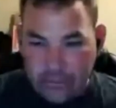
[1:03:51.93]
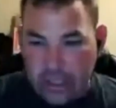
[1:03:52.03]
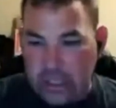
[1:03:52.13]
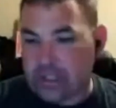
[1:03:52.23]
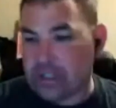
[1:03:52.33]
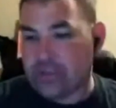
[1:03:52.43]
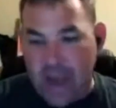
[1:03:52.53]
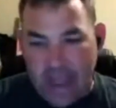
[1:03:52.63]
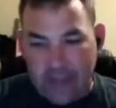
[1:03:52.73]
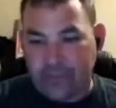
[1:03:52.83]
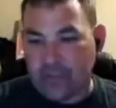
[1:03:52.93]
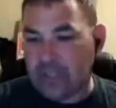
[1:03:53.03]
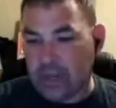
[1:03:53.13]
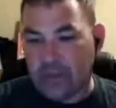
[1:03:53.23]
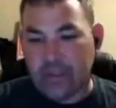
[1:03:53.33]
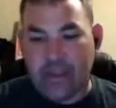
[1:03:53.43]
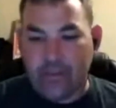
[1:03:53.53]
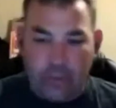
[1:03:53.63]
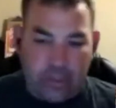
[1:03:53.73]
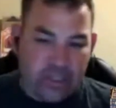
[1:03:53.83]
other coverage. The draft, you
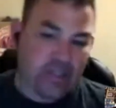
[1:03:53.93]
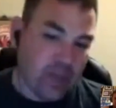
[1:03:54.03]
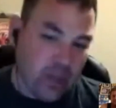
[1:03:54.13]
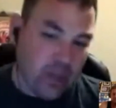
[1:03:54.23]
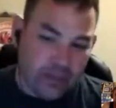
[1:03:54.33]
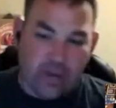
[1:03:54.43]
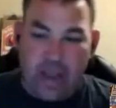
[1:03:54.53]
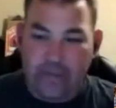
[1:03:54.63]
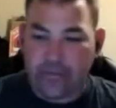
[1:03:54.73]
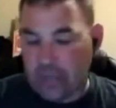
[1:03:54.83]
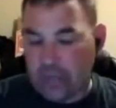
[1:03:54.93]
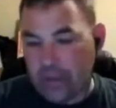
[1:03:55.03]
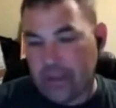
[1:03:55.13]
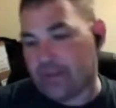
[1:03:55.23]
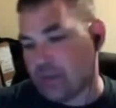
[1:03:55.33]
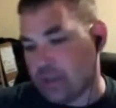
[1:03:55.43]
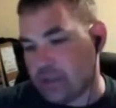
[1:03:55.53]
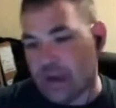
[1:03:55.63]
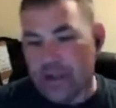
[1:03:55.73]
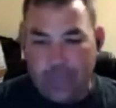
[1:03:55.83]
know, everyone says, oh, the draft, you know,
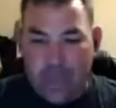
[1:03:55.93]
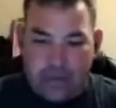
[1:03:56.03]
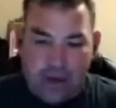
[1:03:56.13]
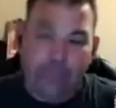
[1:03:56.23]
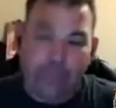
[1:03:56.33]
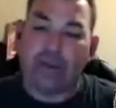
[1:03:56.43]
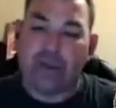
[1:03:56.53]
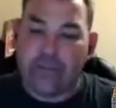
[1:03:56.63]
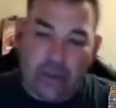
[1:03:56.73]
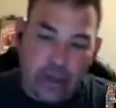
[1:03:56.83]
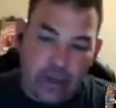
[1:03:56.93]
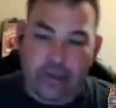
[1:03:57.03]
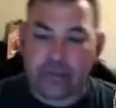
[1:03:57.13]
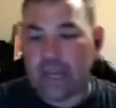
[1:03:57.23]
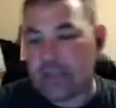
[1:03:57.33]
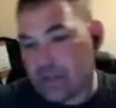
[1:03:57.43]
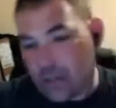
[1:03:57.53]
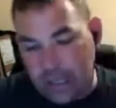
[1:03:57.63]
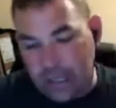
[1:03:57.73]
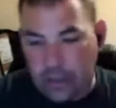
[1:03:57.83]
good draft, bad draft, but you never know. Those guys
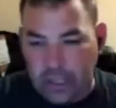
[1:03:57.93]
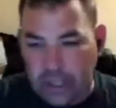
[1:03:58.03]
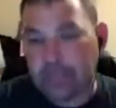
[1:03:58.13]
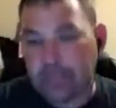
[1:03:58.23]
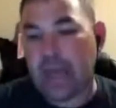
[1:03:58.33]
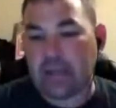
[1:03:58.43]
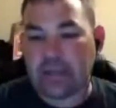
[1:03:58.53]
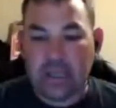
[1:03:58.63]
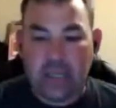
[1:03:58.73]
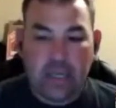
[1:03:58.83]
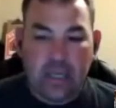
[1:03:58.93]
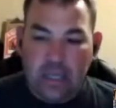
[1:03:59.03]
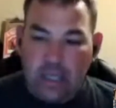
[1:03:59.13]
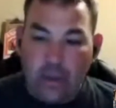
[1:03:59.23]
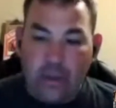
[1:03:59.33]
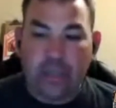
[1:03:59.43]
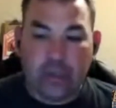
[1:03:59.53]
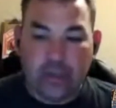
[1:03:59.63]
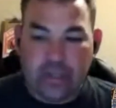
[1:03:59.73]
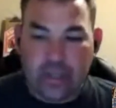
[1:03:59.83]
don't make early impacts. The only
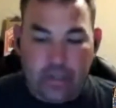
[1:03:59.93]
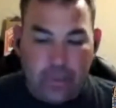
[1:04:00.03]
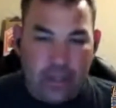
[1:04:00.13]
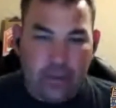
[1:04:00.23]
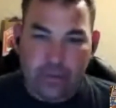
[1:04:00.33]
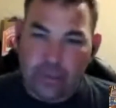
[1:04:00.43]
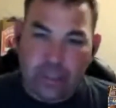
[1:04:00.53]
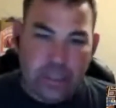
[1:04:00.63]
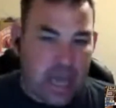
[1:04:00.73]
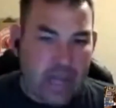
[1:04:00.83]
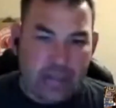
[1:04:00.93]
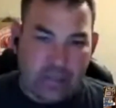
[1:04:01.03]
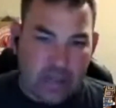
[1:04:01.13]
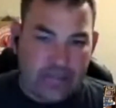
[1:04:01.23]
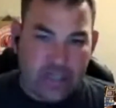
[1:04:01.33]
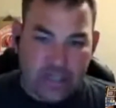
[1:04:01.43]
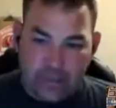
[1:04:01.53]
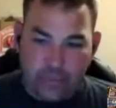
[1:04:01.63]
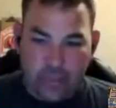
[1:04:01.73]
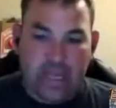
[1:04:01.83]
news that the Bengals really got this
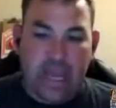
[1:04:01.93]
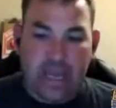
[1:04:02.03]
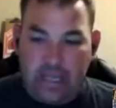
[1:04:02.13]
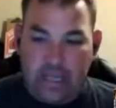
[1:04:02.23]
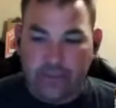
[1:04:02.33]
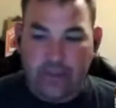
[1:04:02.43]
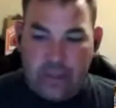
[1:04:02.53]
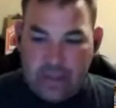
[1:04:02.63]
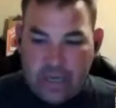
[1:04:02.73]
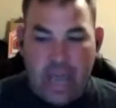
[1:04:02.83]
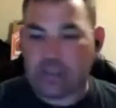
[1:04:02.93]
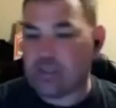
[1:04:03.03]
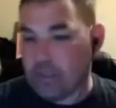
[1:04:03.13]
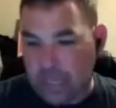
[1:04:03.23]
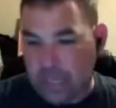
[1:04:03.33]
offseason was negative in the national